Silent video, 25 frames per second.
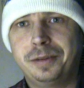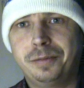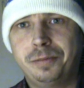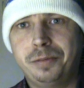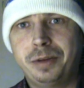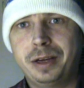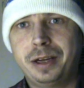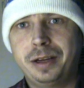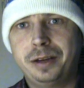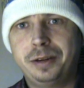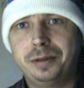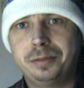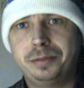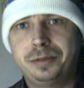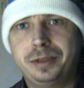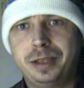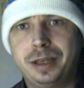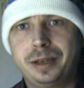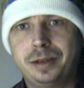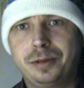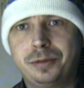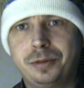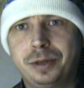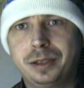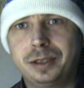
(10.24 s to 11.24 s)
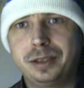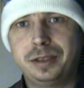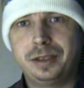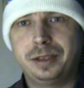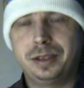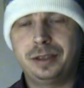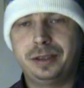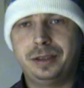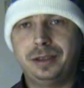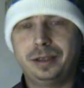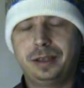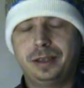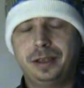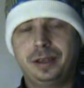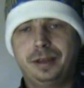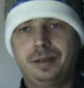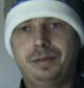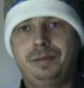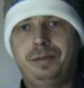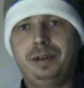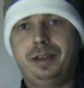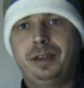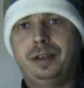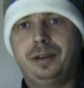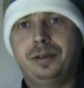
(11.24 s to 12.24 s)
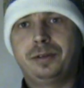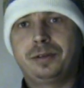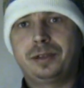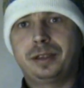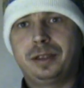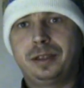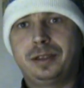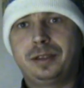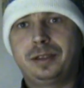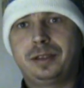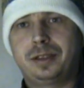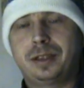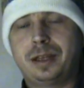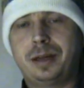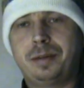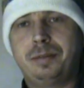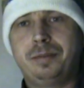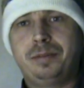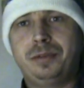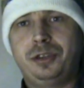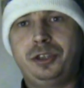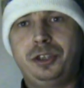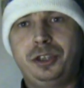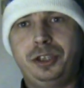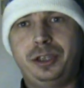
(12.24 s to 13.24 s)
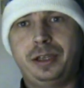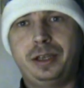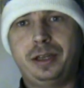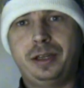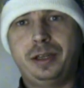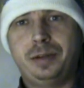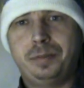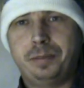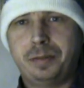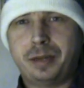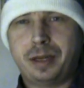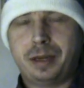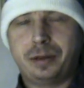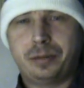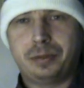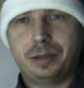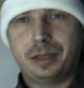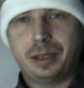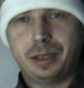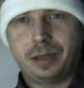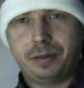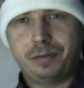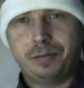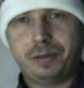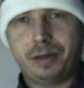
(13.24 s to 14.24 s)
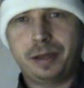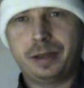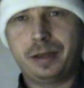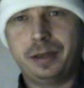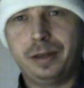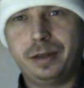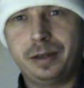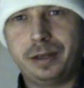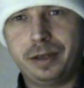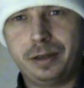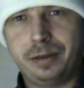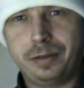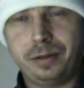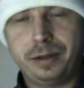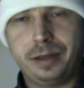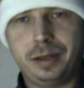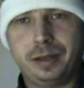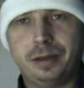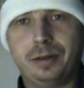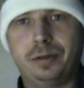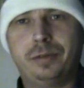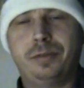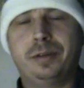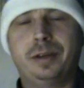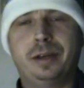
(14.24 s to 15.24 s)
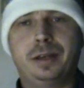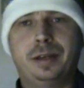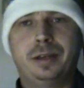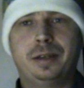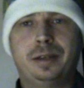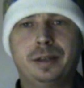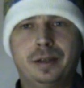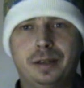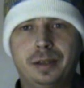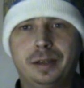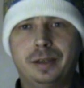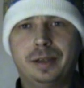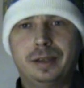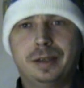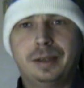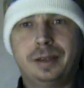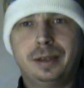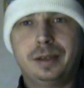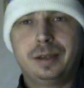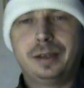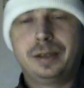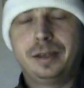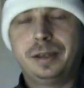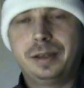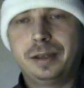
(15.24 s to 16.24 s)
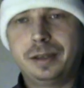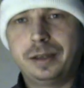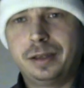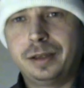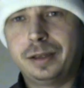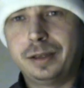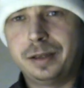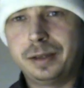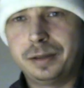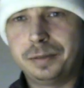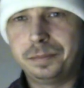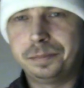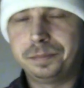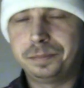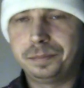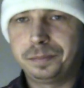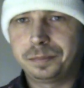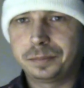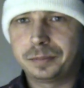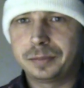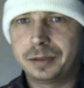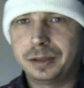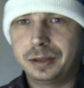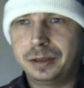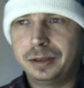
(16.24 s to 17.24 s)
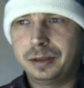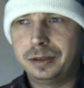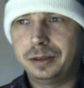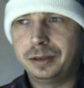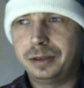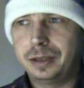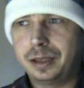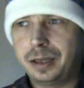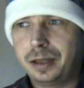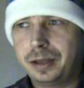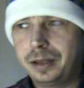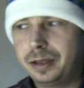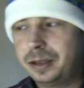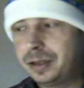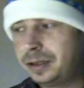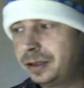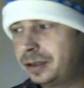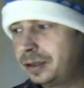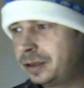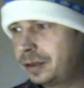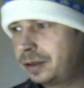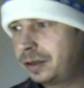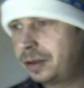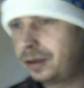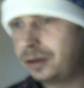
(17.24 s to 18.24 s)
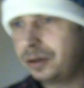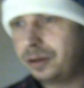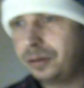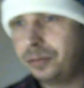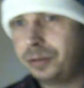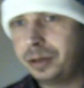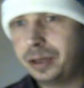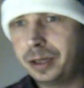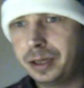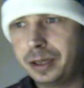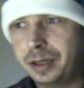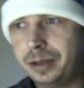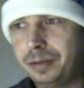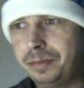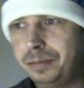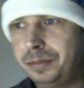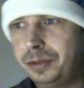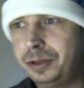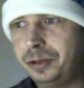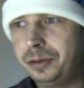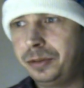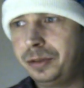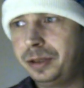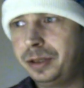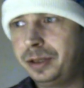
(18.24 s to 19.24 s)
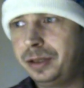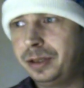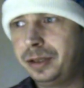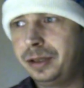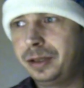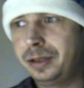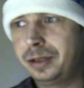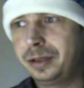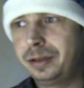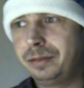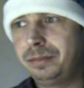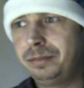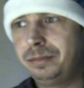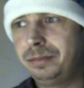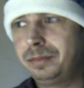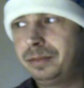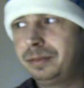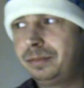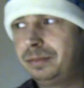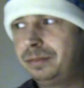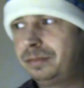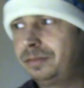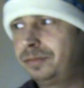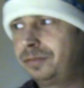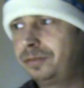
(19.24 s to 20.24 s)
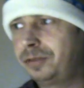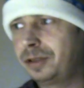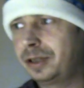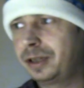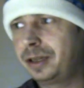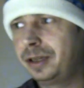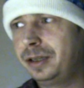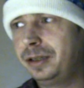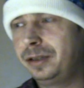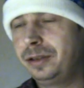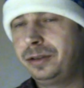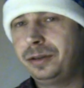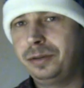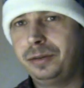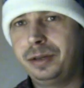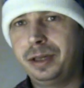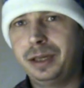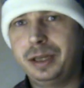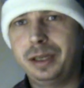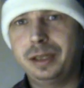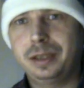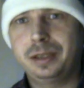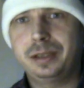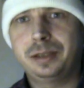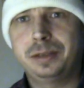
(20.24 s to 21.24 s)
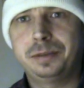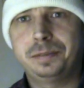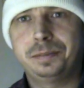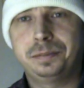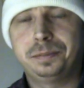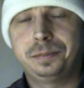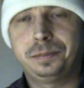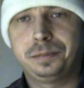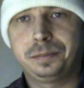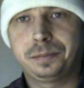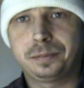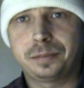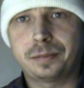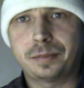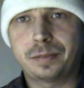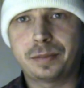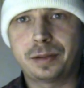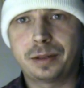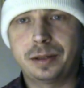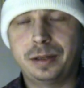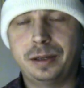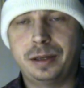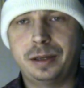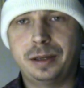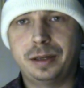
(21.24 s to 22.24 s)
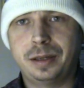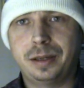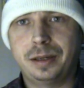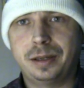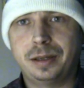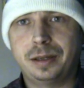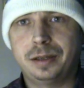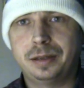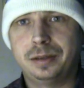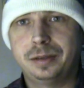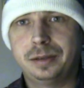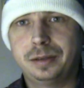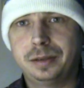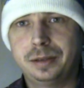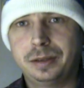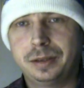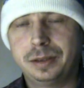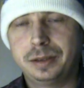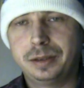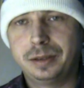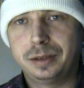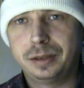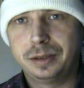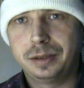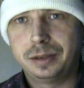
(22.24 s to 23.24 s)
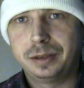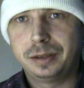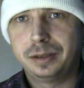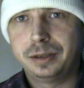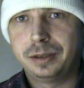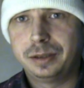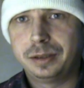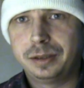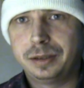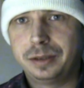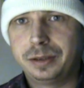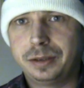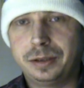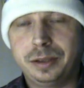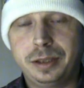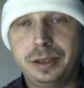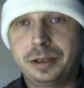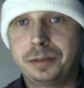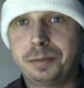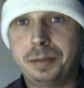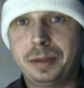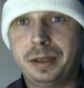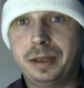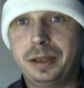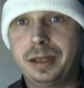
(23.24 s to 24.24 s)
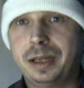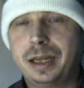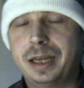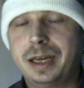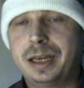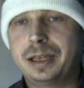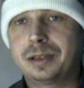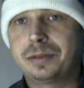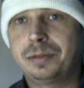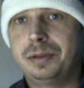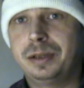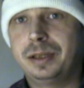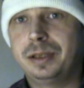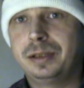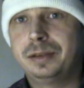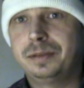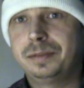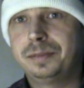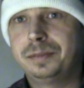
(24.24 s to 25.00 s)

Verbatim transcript: random 10 question videos is... I'm shitting out like fucking diarrhea over here. Um, I think this is the third one I'm doing in fucking two days. Uh, so this will be the last one.